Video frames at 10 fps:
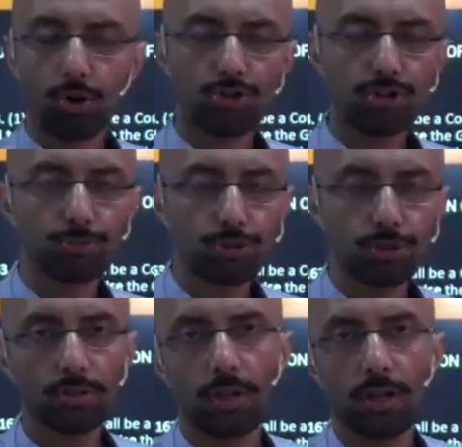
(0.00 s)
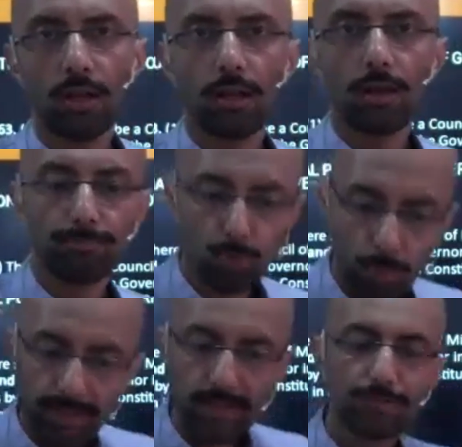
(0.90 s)
constitution
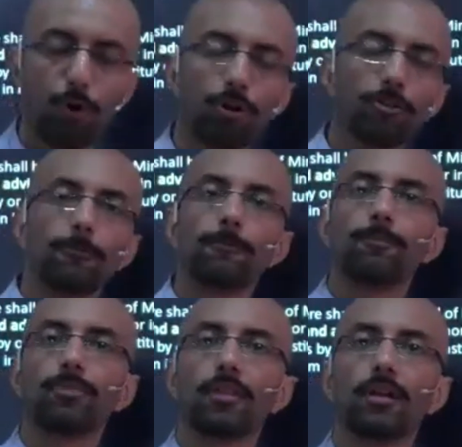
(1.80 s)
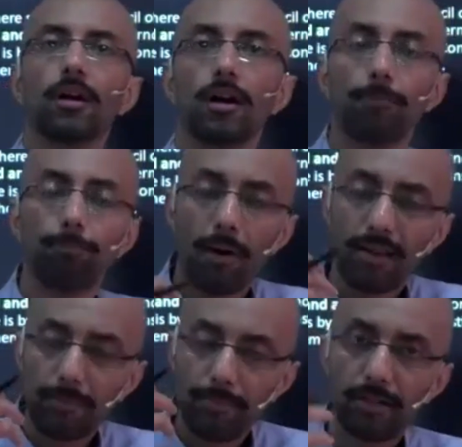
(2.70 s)
provides for a
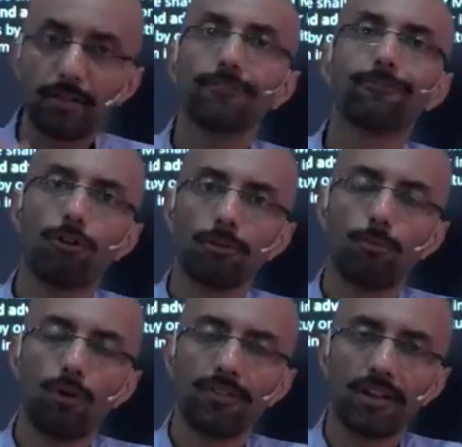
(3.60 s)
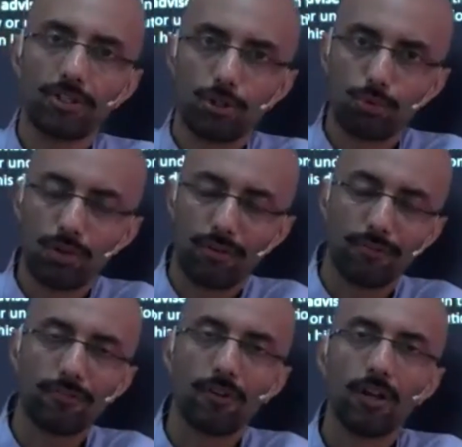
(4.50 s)
parliamentary form of
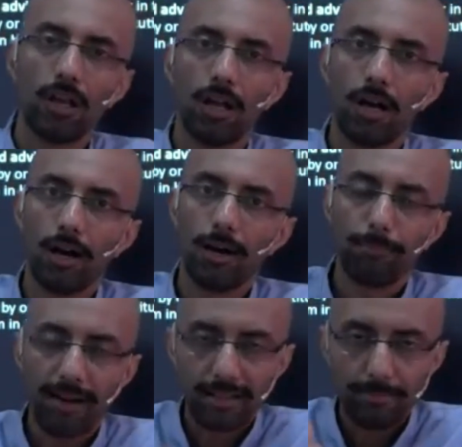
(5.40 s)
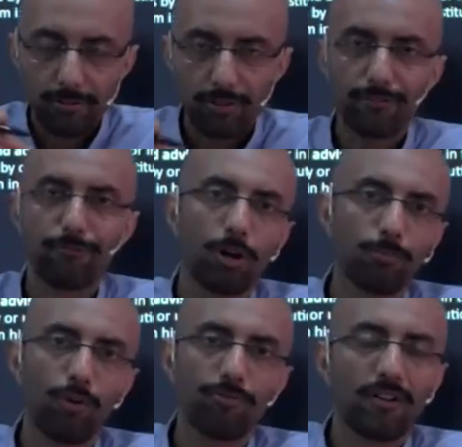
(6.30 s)
executive, a parliamentary
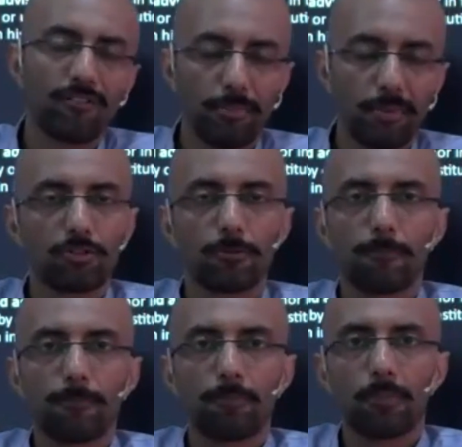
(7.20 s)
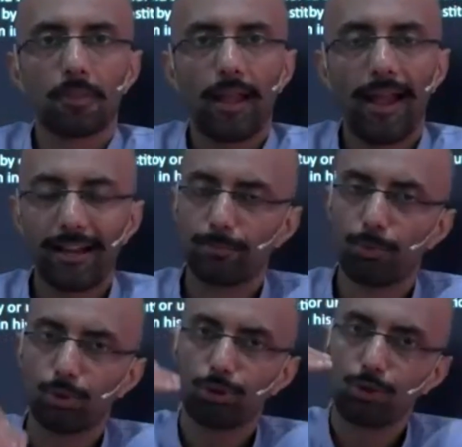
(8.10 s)
form of government at
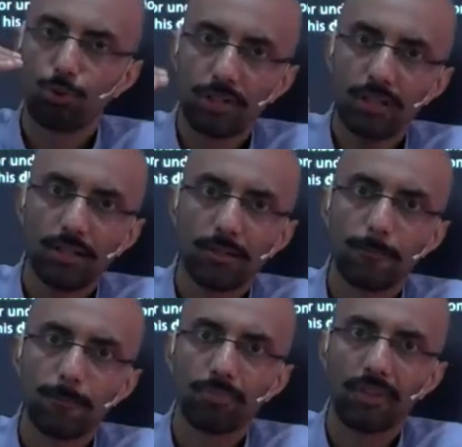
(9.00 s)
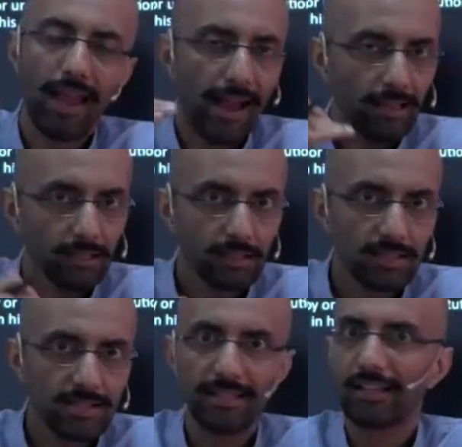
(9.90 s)
both union and
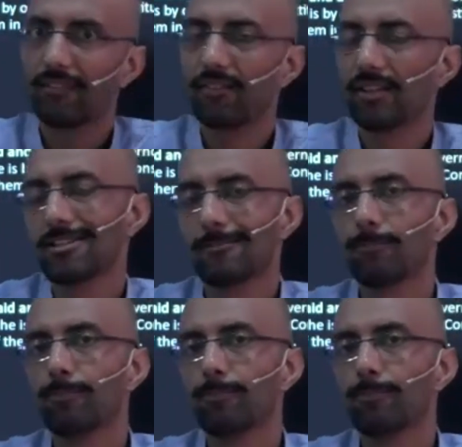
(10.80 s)
state levels.